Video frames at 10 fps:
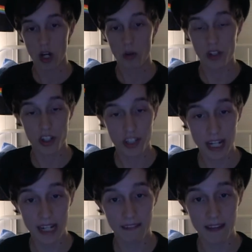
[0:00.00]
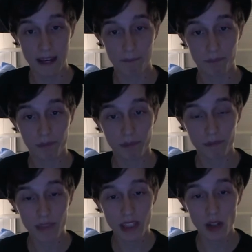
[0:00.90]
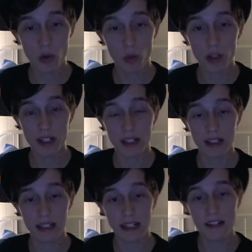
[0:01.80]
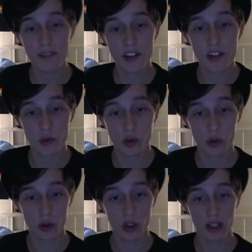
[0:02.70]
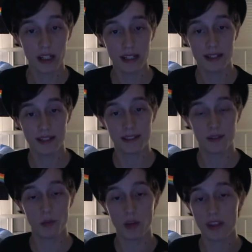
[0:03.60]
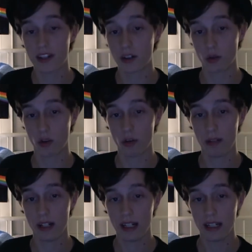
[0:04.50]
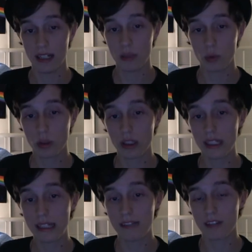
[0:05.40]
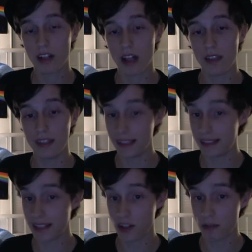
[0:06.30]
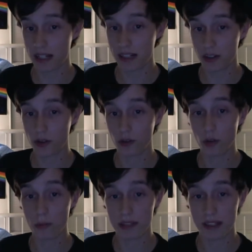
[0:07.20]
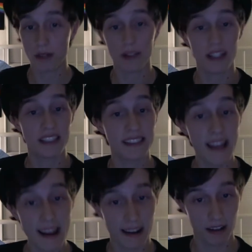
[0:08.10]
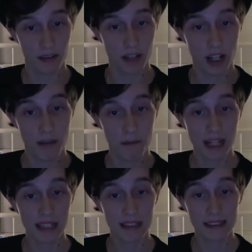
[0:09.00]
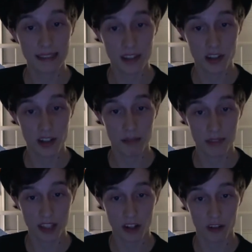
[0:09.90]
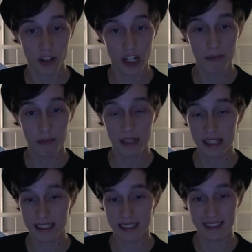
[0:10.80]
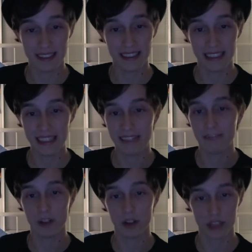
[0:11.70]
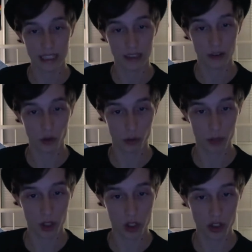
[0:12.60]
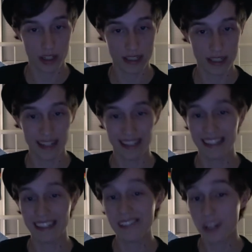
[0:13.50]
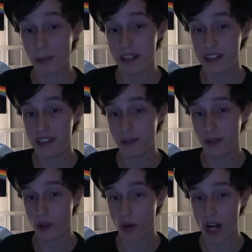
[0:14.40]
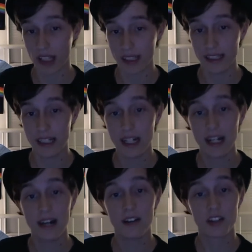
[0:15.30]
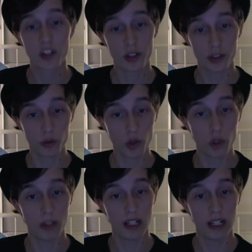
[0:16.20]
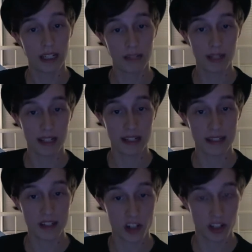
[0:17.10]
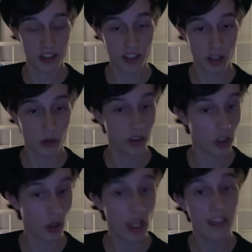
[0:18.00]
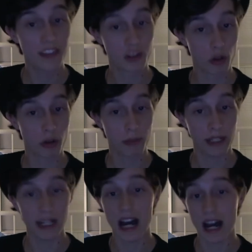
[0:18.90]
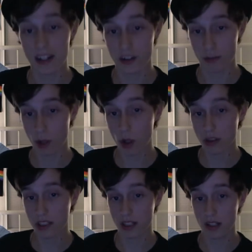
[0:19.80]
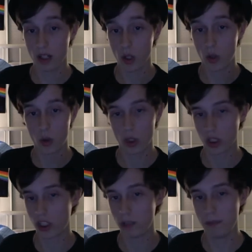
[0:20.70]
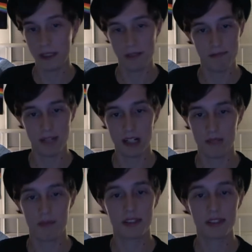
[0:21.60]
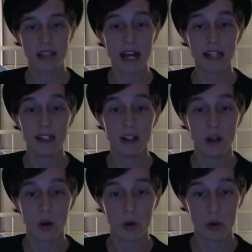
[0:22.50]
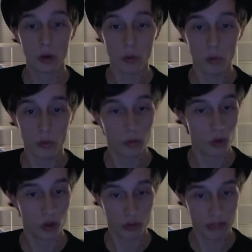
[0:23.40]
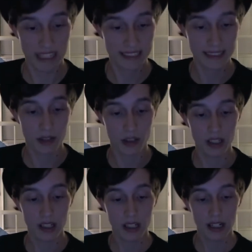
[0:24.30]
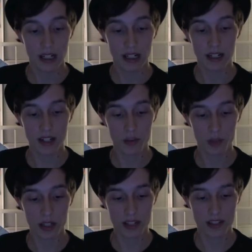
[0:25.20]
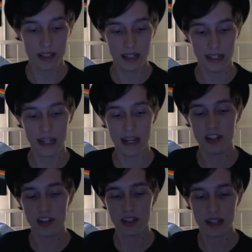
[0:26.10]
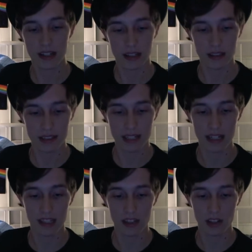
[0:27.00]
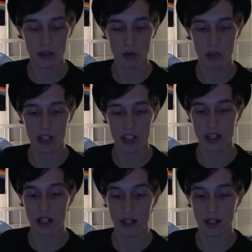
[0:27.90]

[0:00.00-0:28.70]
which is saying that when an individual is with a group, he will leave the decision-making to the group itself instead of making the decision himself, because he feels like the group should instead, and he gives up his individuality so the group can make a decision on its own. So this group can be another person, or it could be society, or etc. Another one is the agentic state theory, which